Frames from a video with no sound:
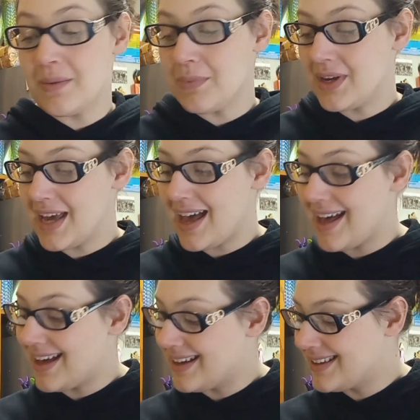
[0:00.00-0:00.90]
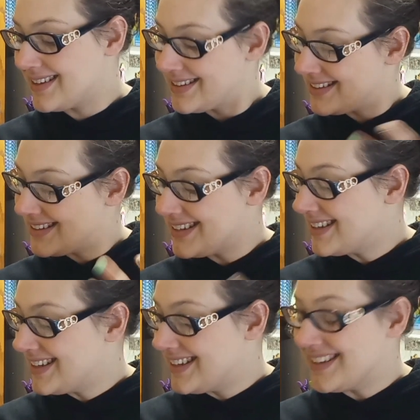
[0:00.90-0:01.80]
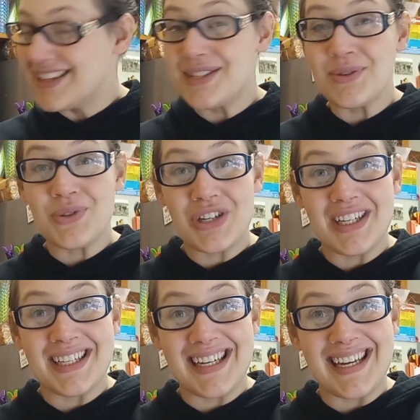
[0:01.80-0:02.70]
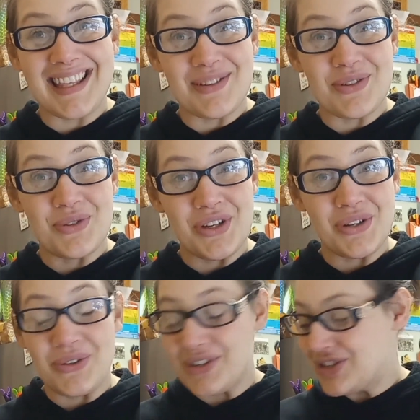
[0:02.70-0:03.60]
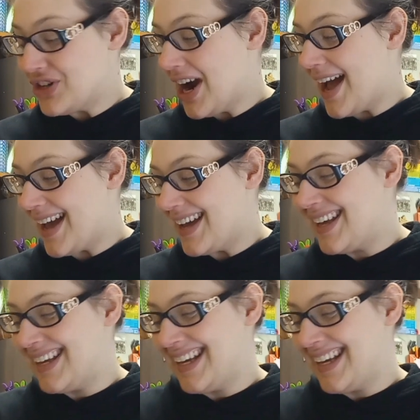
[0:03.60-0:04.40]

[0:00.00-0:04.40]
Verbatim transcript: But yeah, this was really neat. This is really cool to try.